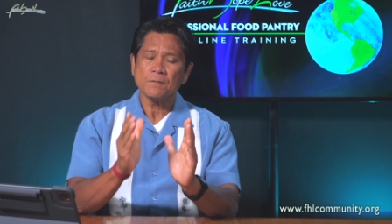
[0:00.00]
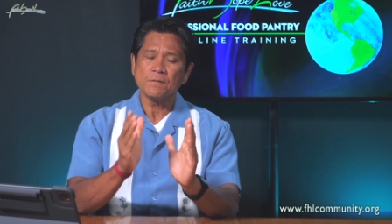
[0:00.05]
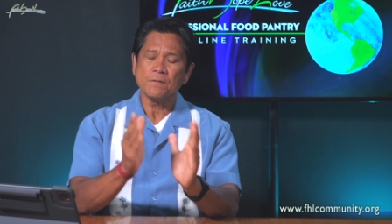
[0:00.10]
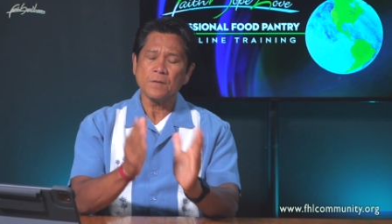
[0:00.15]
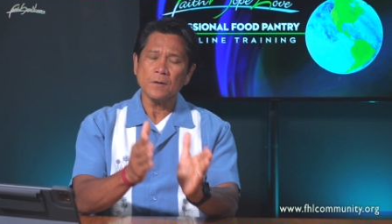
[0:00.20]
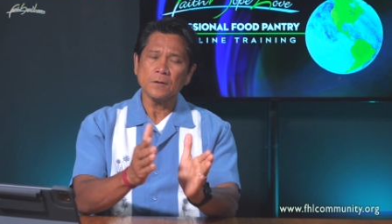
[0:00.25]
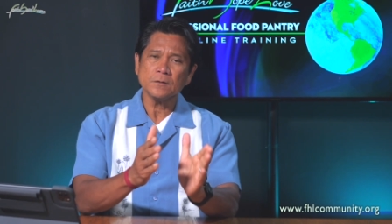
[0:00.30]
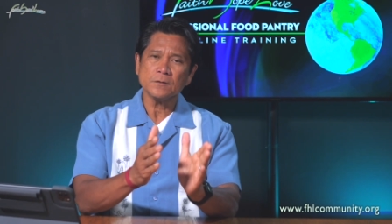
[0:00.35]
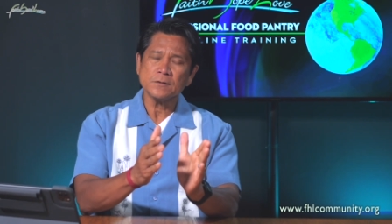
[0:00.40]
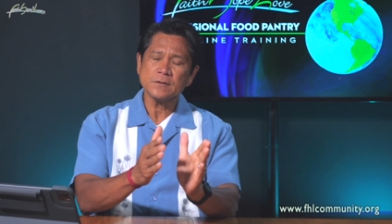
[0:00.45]

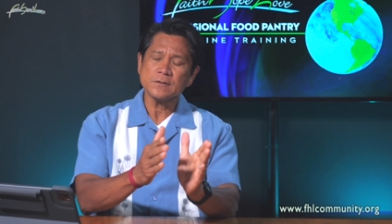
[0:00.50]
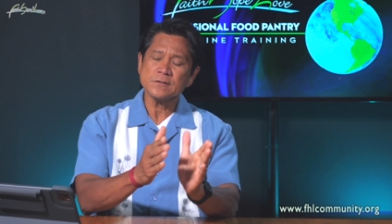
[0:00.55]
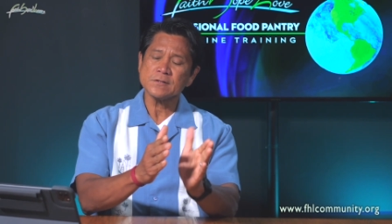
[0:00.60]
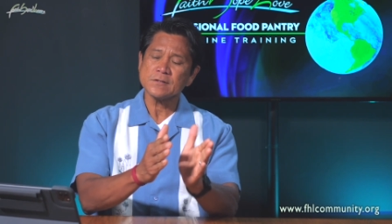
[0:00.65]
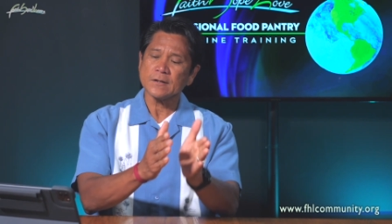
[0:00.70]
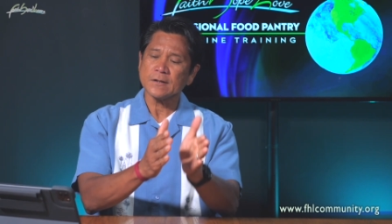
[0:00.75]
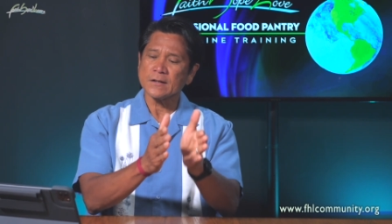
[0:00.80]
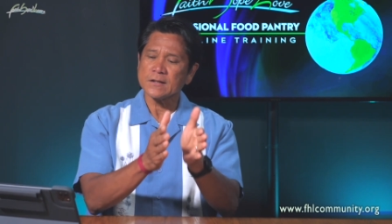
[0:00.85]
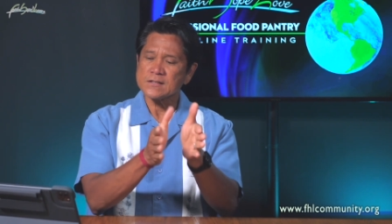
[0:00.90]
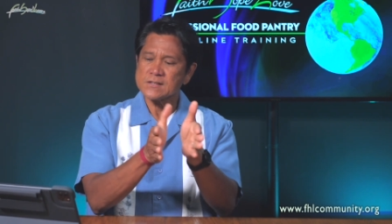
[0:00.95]

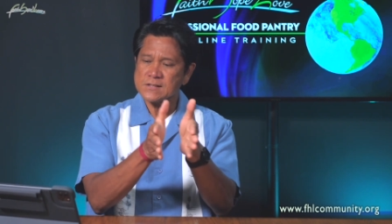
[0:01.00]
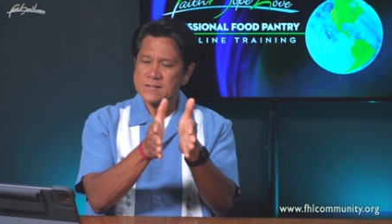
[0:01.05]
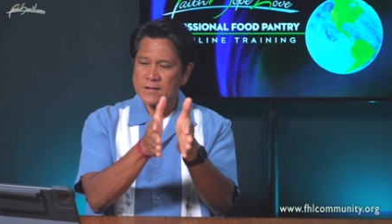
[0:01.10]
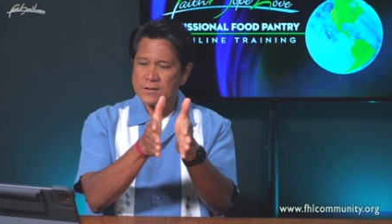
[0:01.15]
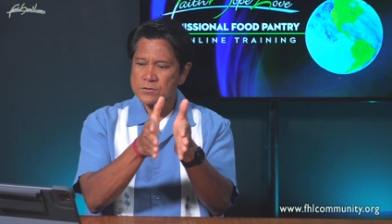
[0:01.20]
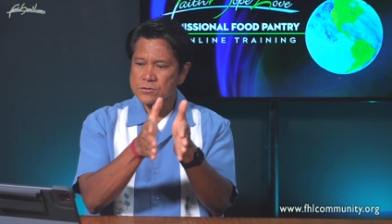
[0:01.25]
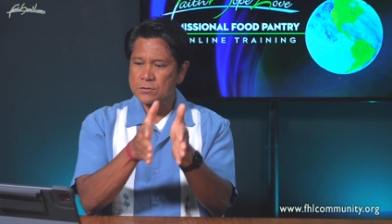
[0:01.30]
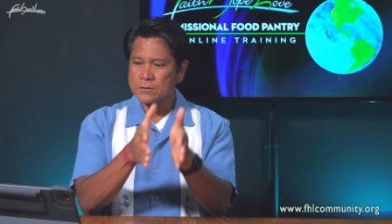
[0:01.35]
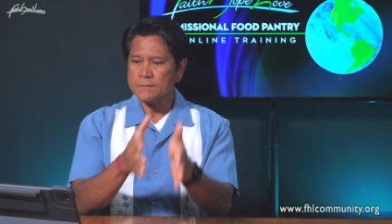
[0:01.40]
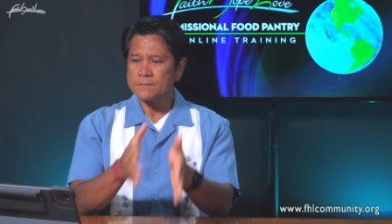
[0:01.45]
Volunteers are
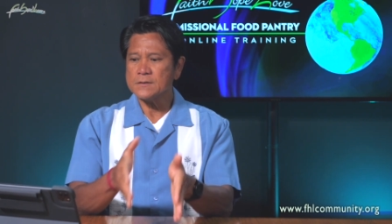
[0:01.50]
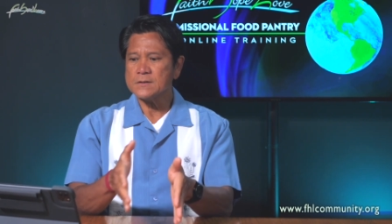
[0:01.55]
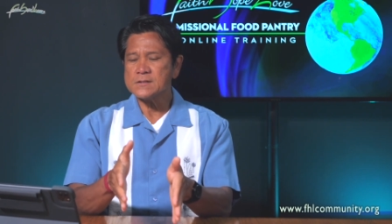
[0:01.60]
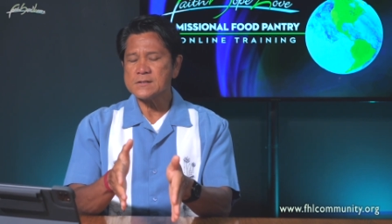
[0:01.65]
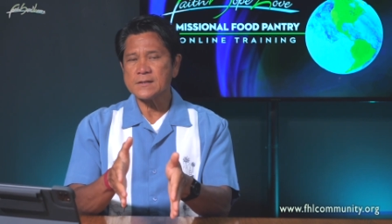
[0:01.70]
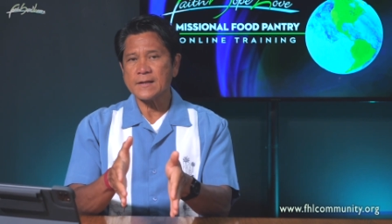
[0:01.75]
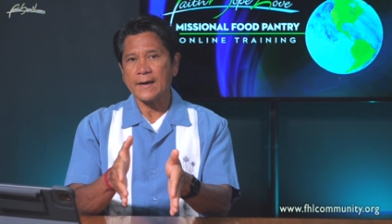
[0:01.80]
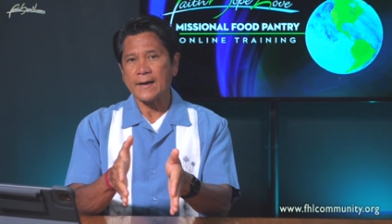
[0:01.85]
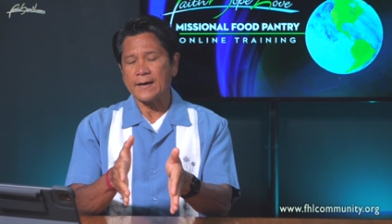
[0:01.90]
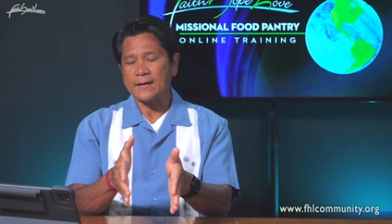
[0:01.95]
extension of the
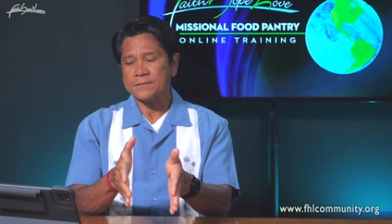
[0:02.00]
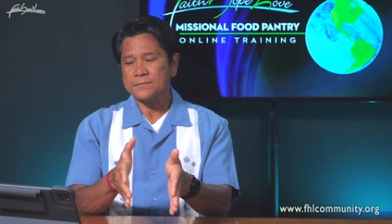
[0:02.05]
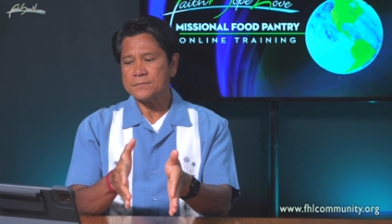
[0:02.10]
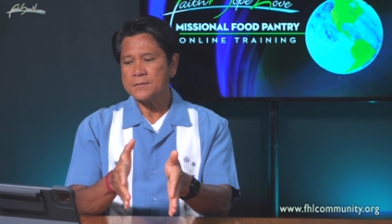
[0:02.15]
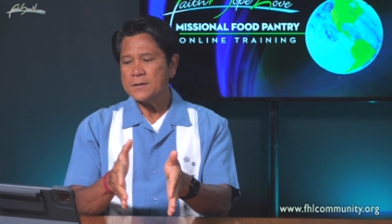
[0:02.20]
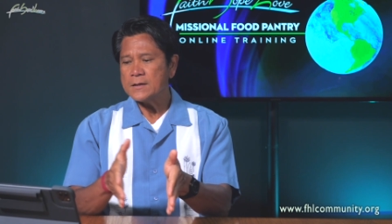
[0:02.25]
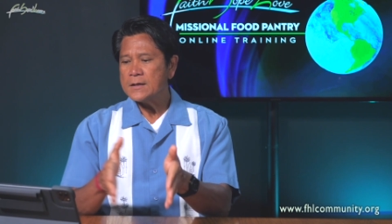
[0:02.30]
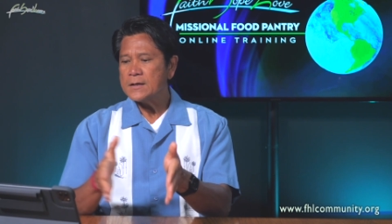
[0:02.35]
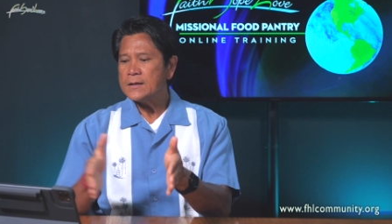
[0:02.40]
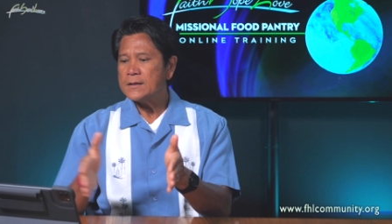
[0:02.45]
staff.